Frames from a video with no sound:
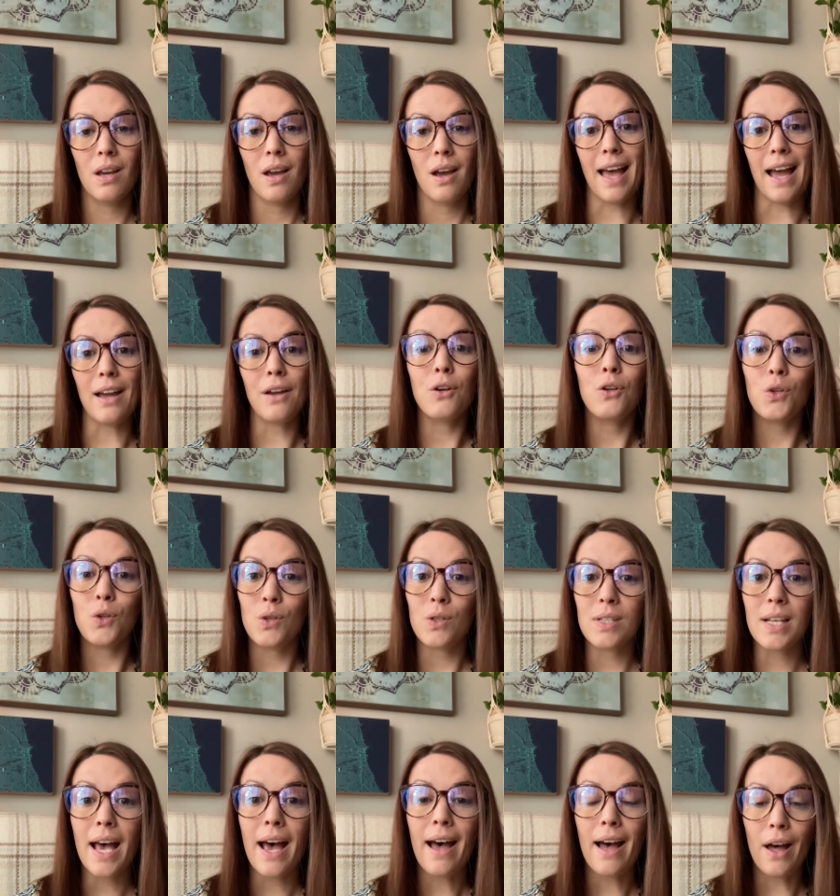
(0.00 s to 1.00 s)
That
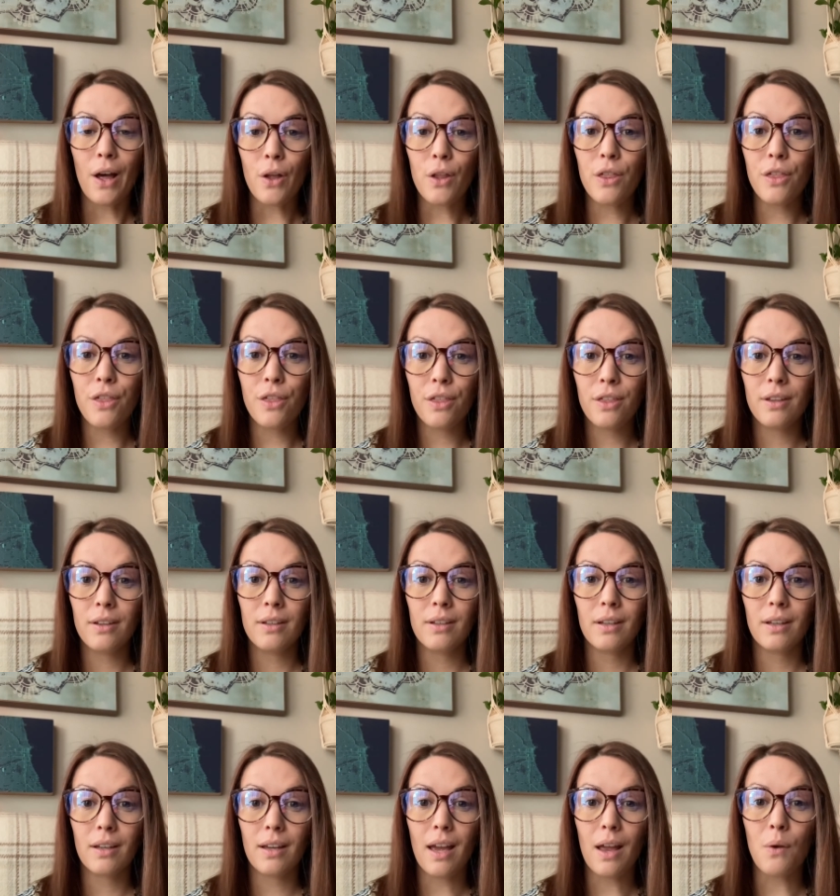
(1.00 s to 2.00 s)
includes health
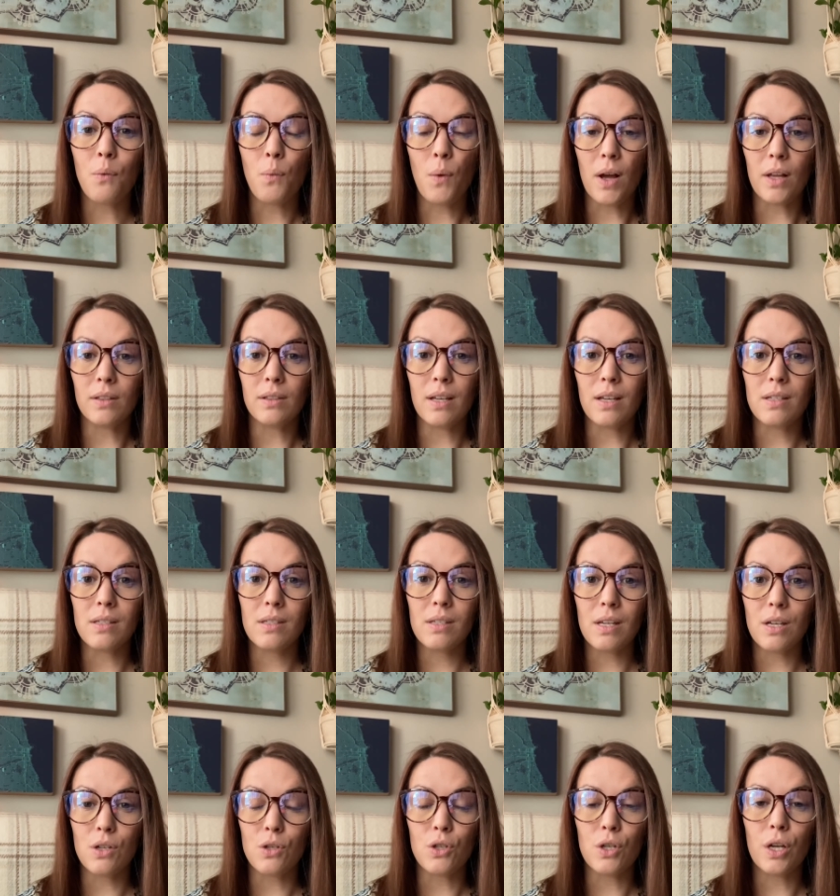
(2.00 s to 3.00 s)
and wellness
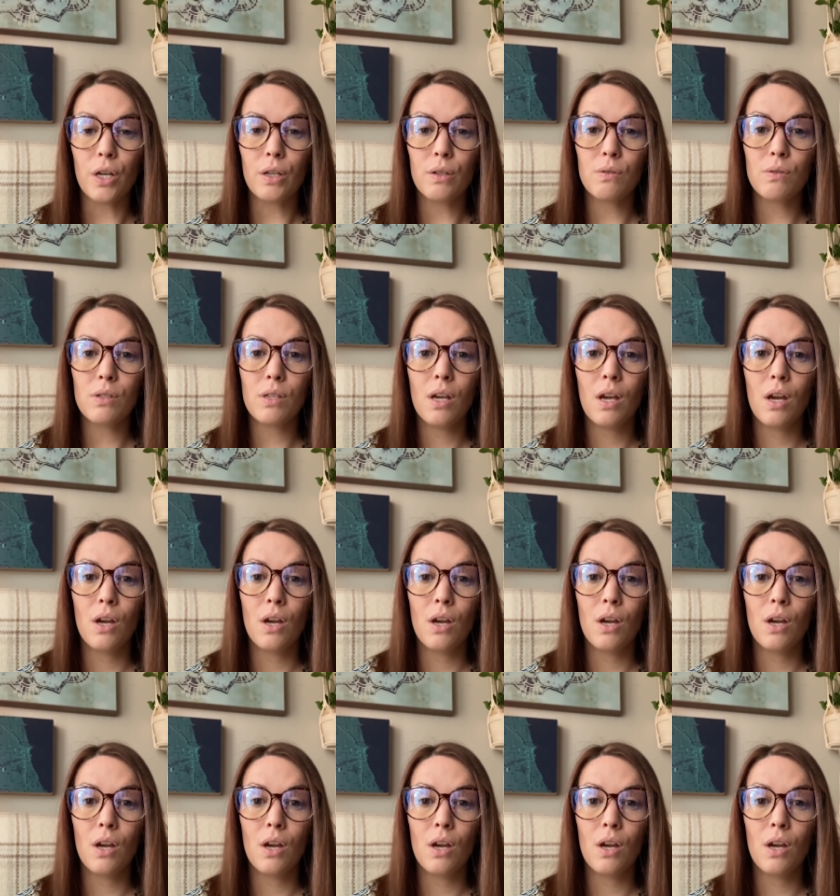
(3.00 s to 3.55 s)
issues.